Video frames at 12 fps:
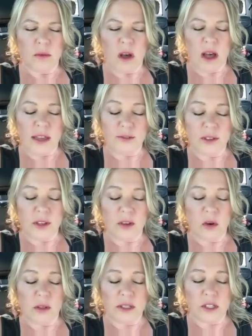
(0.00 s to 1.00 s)
I feel the
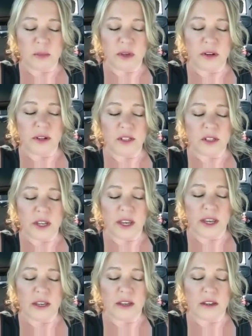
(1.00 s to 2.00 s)
Holy Spirit is
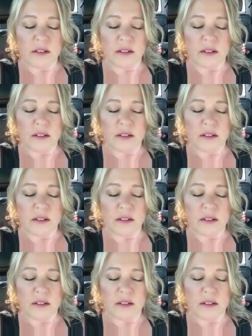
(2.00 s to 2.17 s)
saying,